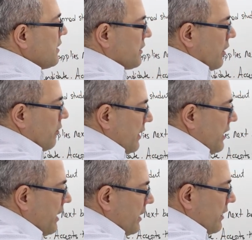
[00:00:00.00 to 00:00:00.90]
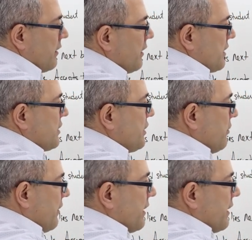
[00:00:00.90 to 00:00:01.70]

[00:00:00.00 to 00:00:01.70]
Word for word: So here, let's do